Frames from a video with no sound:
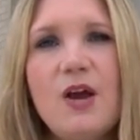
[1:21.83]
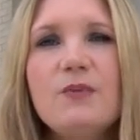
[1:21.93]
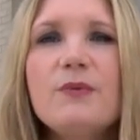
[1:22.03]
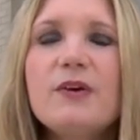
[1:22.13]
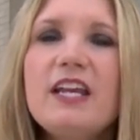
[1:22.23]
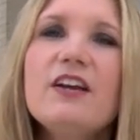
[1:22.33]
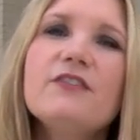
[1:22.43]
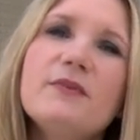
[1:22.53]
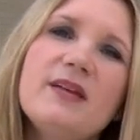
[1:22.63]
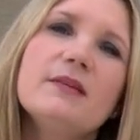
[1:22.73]
We will hear
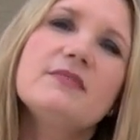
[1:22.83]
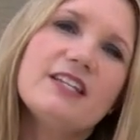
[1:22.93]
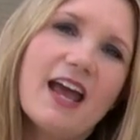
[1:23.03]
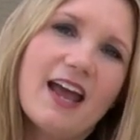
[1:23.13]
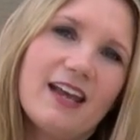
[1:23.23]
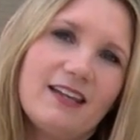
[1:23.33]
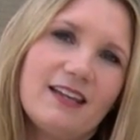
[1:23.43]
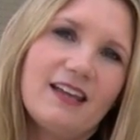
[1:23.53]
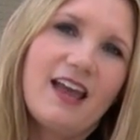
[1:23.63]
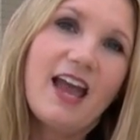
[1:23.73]
from him today
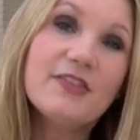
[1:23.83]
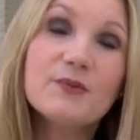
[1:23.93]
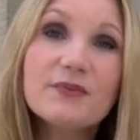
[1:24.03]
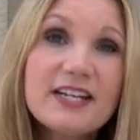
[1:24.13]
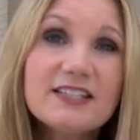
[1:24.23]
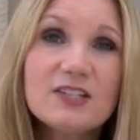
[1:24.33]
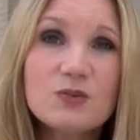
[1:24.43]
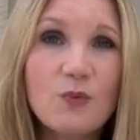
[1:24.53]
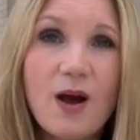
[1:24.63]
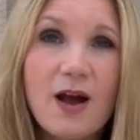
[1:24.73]
and the
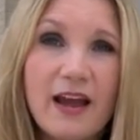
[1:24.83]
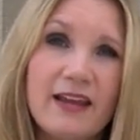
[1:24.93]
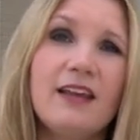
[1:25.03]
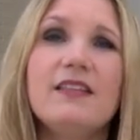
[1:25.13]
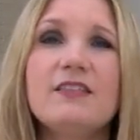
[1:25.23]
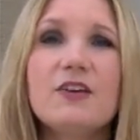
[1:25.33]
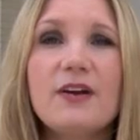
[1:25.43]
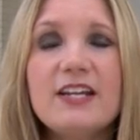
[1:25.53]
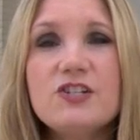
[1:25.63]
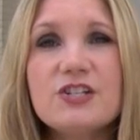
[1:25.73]
reasons why the
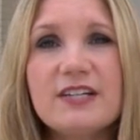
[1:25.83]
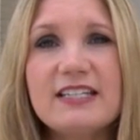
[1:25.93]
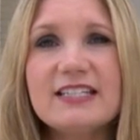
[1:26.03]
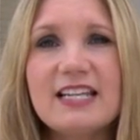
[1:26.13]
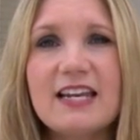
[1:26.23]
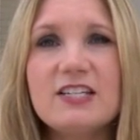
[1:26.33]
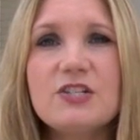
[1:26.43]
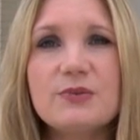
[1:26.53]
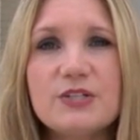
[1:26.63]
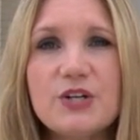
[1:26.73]
grand jury decided
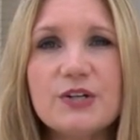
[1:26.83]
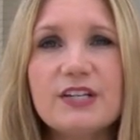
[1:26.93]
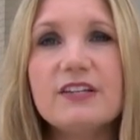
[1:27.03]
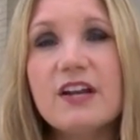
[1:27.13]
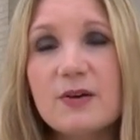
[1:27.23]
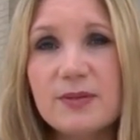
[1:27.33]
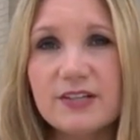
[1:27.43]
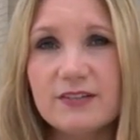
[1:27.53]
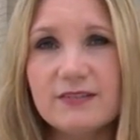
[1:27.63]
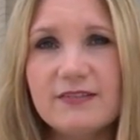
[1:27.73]
to return a no
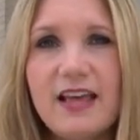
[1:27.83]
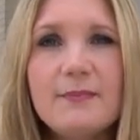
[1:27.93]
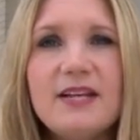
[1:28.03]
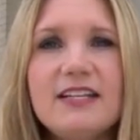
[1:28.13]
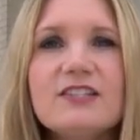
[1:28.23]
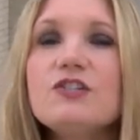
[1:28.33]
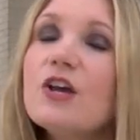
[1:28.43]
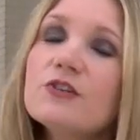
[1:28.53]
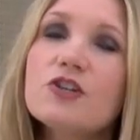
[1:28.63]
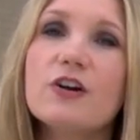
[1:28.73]
bill. That means
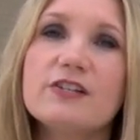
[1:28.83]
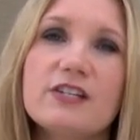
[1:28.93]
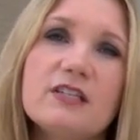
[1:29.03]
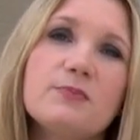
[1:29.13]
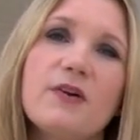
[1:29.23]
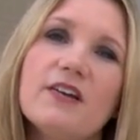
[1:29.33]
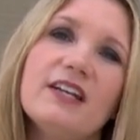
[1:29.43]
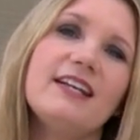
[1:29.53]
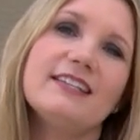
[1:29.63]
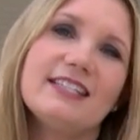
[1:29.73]
no charges
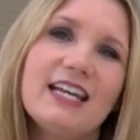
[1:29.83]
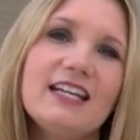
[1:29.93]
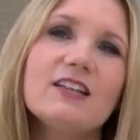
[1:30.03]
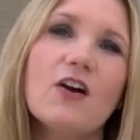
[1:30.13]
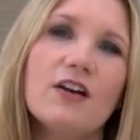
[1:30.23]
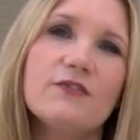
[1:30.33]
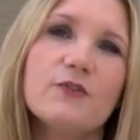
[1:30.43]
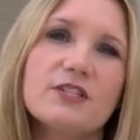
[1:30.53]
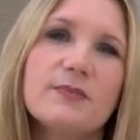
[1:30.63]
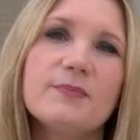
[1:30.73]
brought against any law
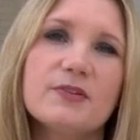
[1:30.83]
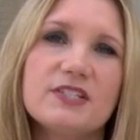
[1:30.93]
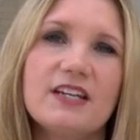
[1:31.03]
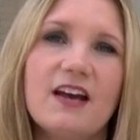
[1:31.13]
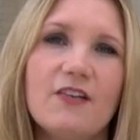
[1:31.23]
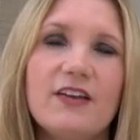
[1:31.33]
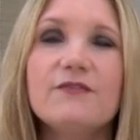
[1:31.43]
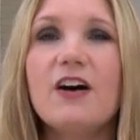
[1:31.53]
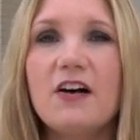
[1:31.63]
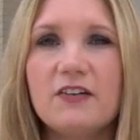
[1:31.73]
enforcement personnel
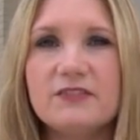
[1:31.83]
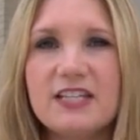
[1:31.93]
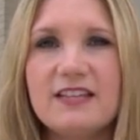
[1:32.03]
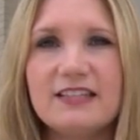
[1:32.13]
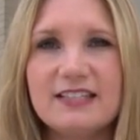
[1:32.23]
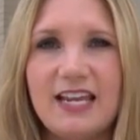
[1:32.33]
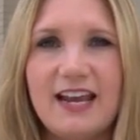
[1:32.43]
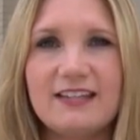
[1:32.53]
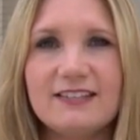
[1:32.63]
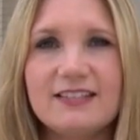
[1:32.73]
involved in this
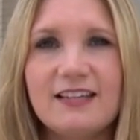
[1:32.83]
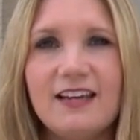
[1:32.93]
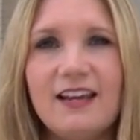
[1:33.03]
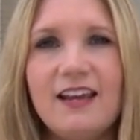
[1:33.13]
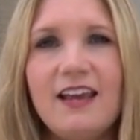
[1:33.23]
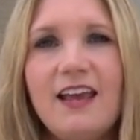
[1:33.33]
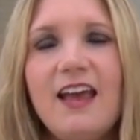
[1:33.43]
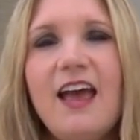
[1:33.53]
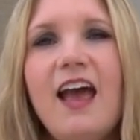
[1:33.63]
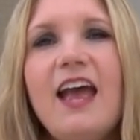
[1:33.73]
case.
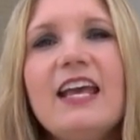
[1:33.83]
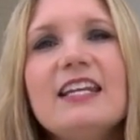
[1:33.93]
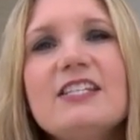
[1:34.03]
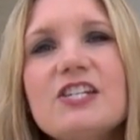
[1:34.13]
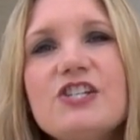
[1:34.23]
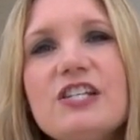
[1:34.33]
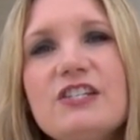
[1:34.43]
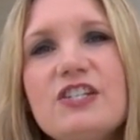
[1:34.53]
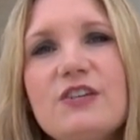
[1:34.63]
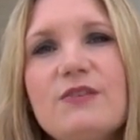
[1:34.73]
In addition
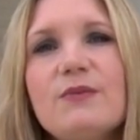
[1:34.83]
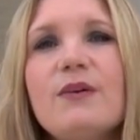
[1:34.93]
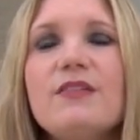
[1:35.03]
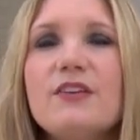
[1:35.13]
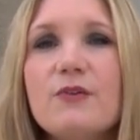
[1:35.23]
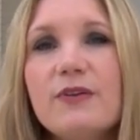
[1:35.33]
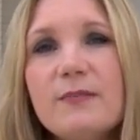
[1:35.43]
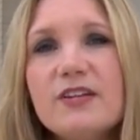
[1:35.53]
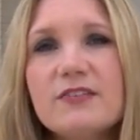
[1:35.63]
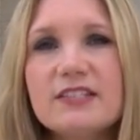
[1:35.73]
to the
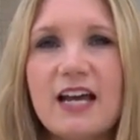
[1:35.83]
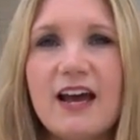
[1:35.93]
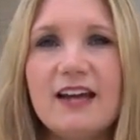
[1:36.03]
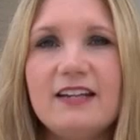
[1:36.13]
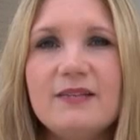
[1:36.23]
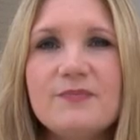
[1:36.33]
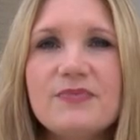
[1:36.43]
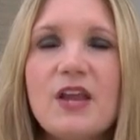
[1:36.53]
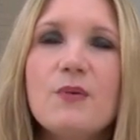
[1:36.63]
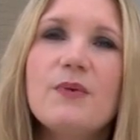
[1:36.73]
criminal side,
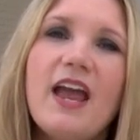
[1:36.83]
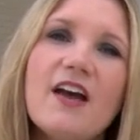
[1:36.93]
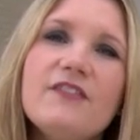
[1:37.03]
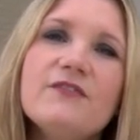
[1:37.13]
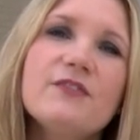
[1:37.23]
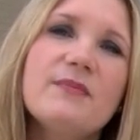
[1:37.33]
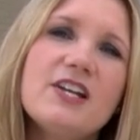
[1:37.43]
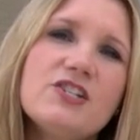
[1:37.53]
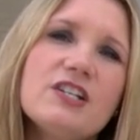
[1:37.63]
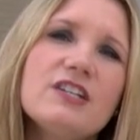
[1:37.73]
we have
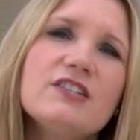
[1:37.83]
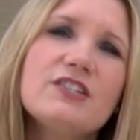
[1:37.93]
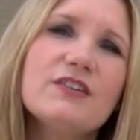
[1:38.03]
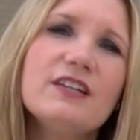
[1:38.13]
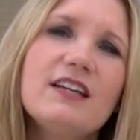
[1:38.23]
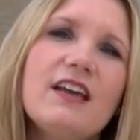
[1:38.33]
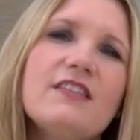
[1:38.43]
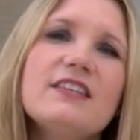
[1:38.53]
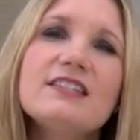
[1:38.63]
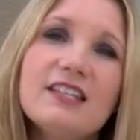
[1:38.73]
information concerning
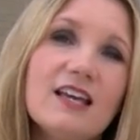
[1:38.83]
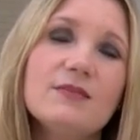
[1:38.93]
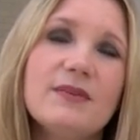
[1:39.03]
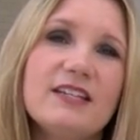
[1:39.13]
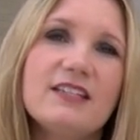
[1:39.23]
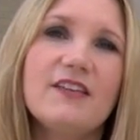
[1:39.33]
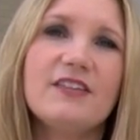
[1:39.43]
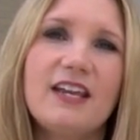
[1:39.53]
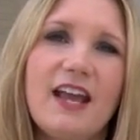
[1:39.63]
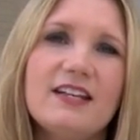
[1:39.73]
the settlement of
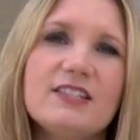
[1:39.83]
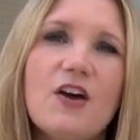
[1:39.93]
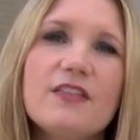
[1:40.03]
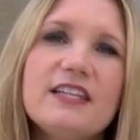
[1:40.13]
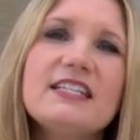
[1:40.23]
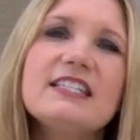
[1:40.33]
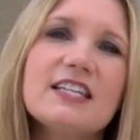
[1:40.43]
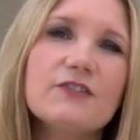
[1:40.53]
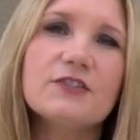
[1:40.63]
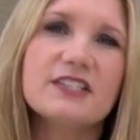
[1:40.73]
the case on the
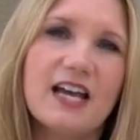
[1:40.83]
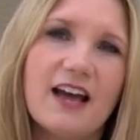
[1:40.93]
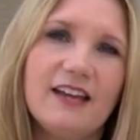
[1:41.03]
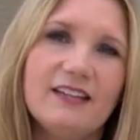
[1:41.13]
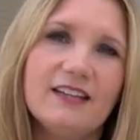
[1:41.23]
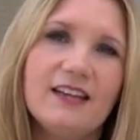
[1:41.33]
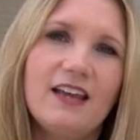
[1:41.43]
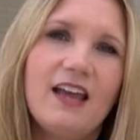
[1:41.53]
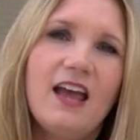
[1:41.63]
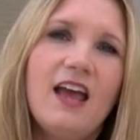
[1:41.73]
civil side.
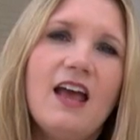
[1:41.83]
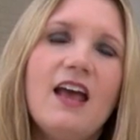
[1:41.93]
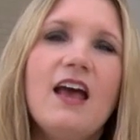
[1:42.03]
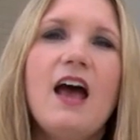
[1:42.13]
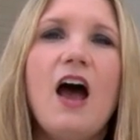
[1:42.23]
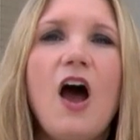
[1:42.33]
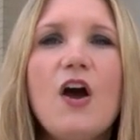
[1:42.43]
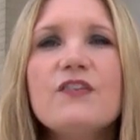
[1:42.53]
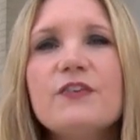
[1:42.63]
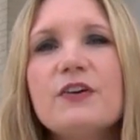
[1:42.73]

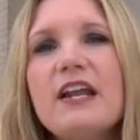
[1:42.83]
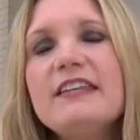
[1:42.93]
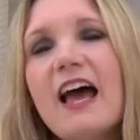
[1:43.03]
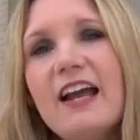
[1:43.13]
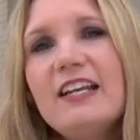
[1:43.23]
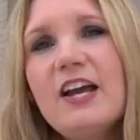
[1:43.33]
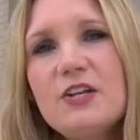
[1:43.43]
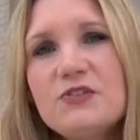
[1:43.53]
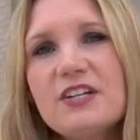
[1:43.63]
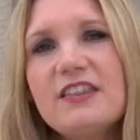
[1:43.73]
Over
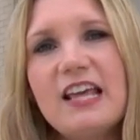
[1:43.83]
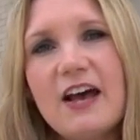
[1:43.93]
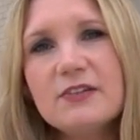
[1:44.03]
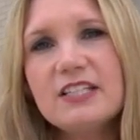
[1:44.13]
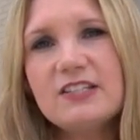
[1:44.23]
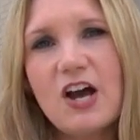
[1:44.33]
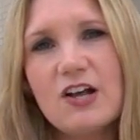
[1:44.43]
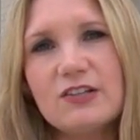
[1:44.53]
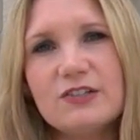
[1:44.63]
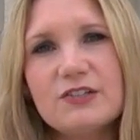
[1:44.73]

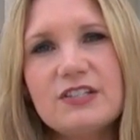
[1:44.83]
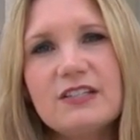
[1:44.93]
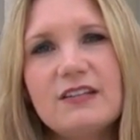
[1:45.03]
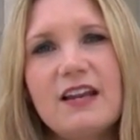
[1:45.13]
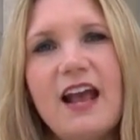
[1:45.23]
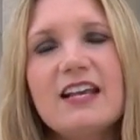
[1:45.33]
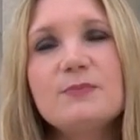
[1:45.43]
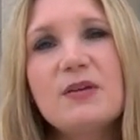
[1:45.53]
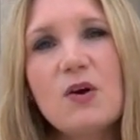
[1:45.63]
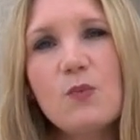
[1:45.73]
$900,000
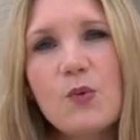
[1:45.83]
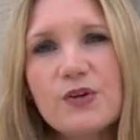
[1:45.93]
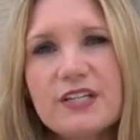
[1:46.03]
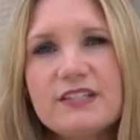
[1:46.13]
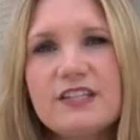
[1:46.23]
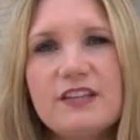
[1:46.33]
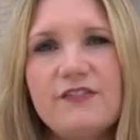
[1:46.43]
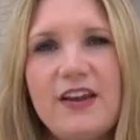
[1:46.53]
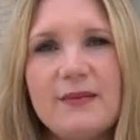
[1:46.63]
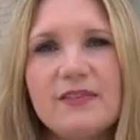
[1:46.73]
has been awarded to the
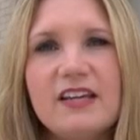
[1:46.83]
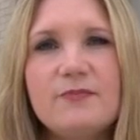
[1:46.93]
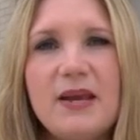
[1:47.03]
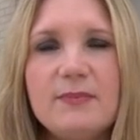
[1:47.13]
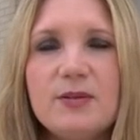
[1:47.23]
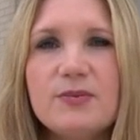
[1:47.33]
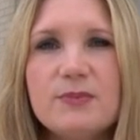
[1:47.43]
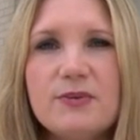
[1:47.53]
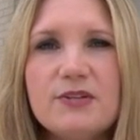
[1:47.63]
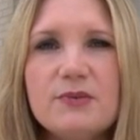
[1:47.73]
family of Baby
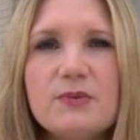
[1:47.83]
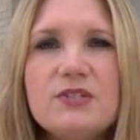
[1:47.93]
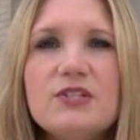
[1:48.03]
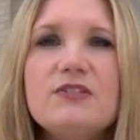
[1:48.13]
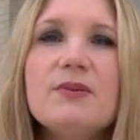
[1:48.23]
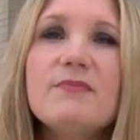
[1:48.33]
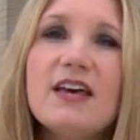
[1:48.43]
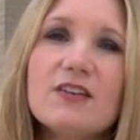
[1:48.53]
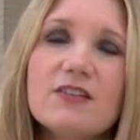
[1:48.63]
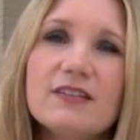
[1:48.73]
Bou Bou due to
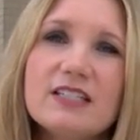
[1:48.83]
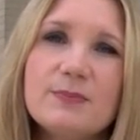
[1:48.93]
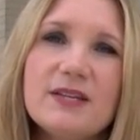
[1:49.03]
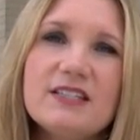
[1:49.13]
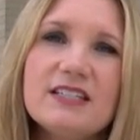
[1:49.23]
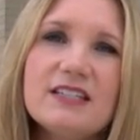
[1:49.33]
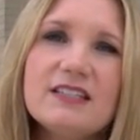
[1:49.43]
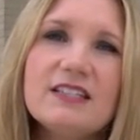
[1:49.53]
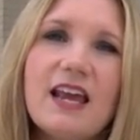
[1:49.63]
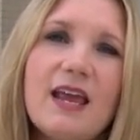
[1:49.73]
medical
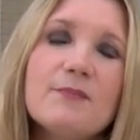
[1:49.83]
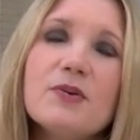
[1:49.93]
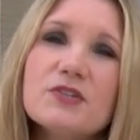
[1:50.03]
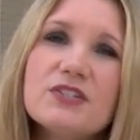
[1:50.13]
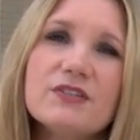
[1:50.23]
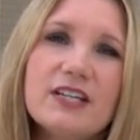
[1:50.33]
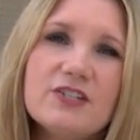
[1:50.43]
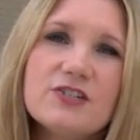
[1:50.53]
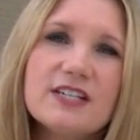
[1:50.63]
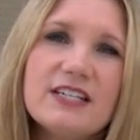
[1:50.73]
expenses and personal
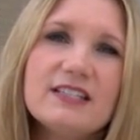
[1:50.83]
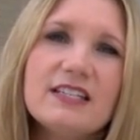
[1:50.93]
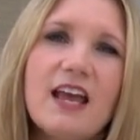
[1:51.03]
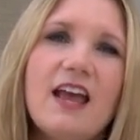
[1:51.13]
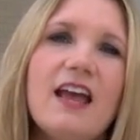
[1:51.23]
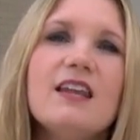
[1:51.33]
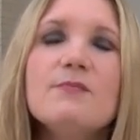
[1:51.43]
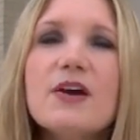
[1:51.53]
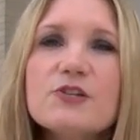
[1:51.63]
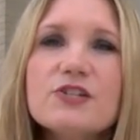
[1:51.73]
injuries and
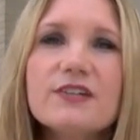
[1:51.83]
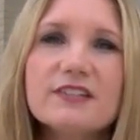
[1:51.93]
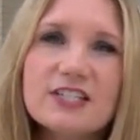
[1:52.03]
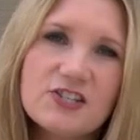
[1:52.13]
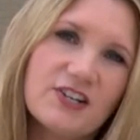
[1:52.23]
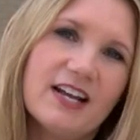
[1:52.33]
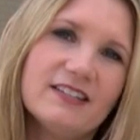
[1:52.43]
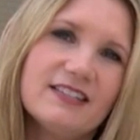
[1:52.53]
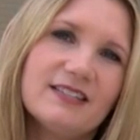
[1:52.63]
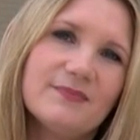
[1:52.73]
emotional
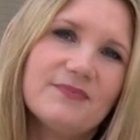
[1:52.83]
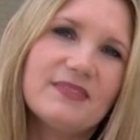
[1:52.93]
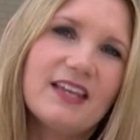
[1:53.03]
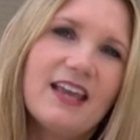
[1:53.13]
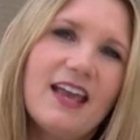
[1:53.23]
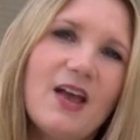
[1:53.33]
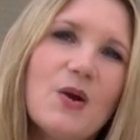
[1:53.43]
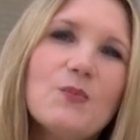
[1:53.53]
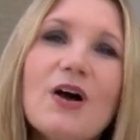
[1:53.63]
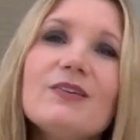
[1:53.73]
distress.
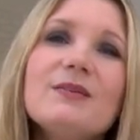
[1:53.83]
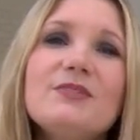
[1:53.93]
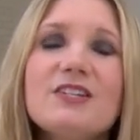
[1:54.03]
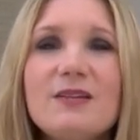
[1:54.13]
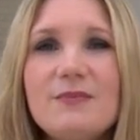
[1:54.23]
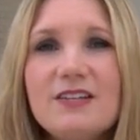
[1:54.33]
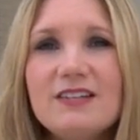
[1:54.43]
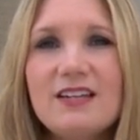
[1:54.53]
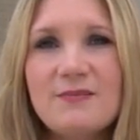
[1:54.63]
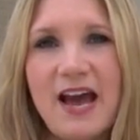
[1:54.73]
Welcome to
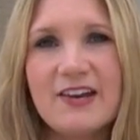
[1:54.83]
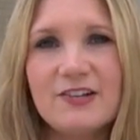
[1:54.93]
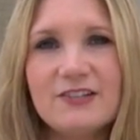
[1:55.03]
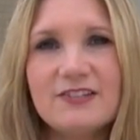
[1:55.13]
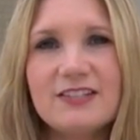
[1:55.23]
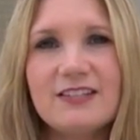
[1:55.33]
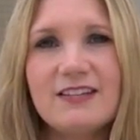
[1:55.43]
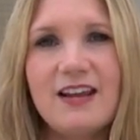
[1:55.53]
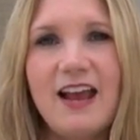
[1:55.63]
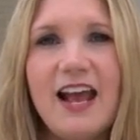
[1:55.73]
Community Matters
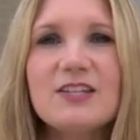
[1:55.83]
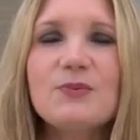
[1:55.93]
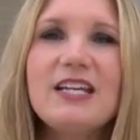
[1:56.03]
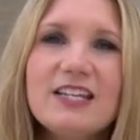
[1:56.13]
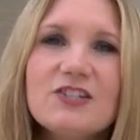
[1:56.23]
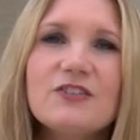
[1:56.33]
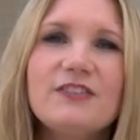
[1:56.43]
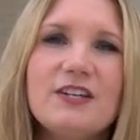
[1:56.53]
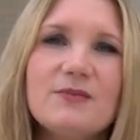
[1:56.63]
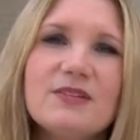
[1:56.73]
as we
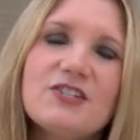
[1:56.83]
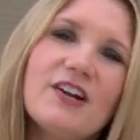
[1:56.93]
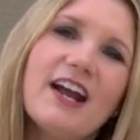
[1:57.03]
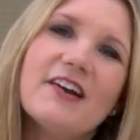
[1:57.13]
interview Mr.